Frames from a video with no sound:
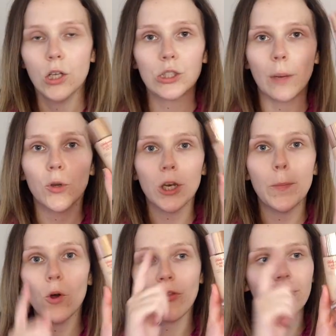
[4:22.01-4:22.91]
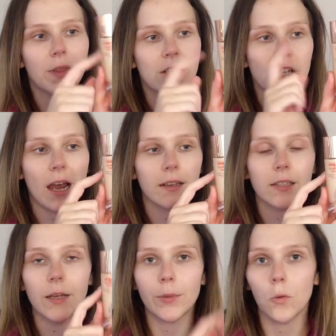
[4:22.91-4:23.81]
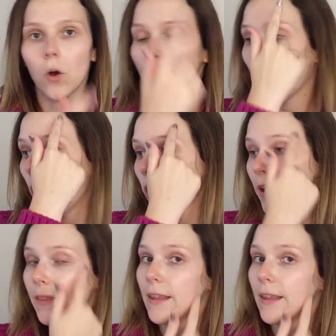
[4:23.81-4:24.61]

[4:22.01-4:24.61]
So I'm going to put the Charlotte Tilbury one on